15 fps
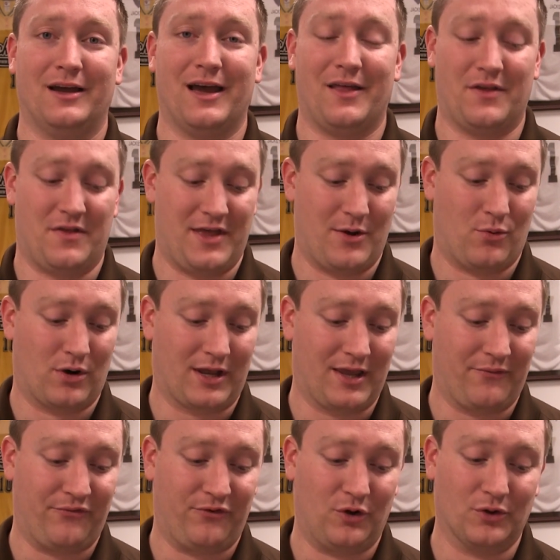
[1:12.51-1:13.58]
and then they will
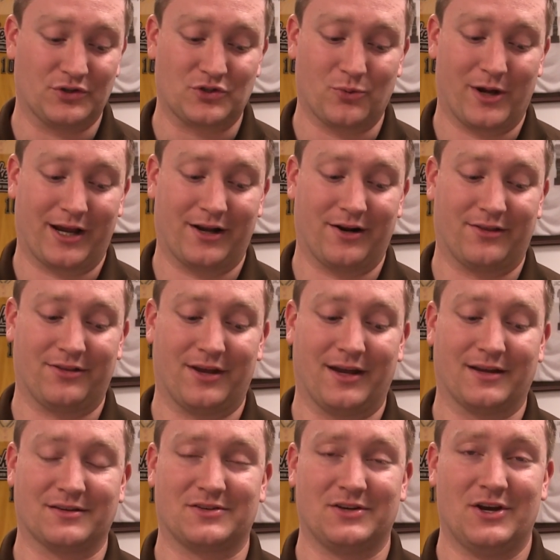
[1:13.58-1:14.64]
get full swing into
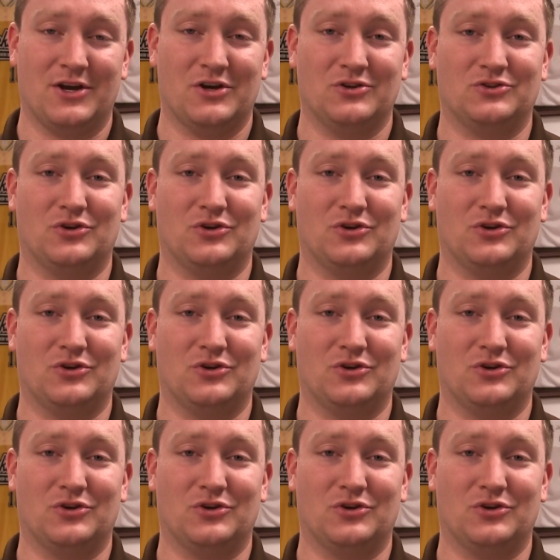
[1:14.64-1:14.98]
things